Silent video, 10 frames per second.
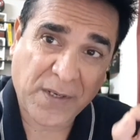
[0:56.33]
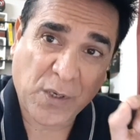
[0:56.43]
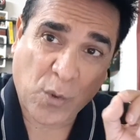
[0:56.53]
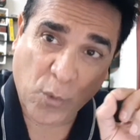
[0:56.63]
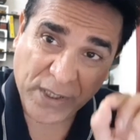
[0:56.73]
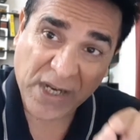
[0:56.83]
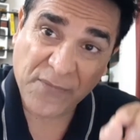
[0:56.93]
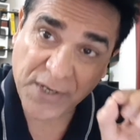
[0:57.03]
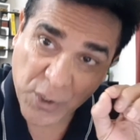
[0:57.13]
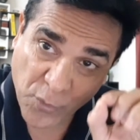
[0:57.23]

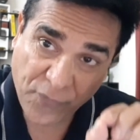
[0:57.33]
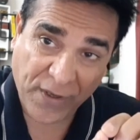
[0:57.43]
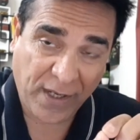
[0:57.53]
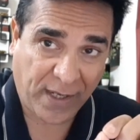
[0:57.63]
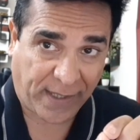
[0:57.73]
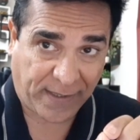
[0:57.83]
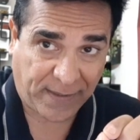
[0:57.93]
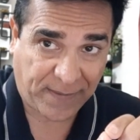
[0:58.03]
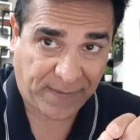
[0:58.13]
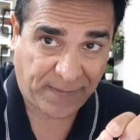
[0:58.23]
whatever you feel
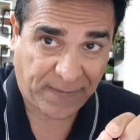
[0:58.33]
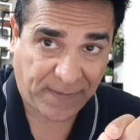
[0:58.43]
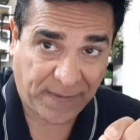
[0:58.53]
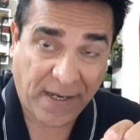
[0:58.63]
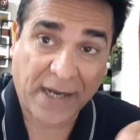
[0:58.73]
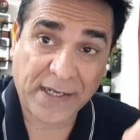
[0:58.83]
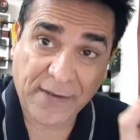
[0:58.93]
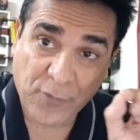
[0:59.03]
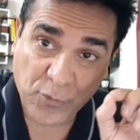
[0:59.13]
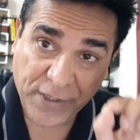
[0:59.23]
like, and
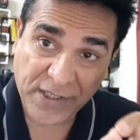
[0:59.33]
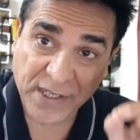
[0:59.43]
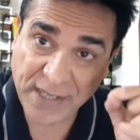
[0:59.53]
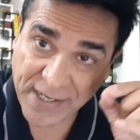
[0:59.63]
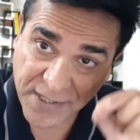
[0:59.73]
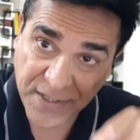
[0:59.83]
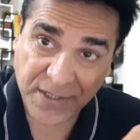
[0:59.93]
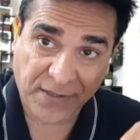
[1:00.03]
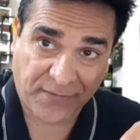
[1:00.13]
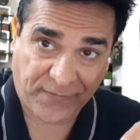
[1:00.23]
if you think that I
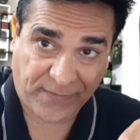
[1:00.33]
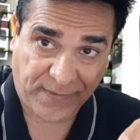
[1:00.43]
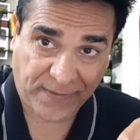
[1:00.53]
deserve